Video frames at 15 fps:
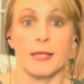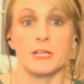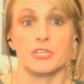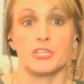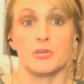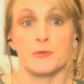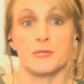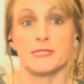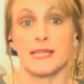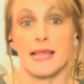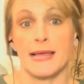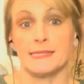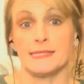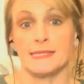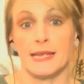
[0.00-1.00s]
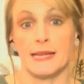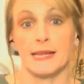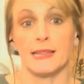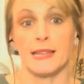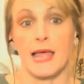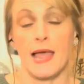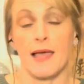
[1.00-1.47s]
She was last seen
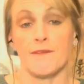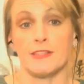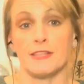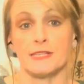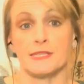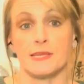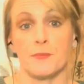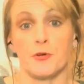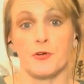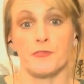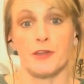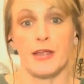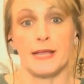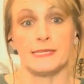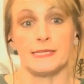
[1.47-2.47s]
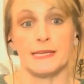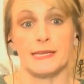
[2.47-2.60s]
alive in the summer of nineteen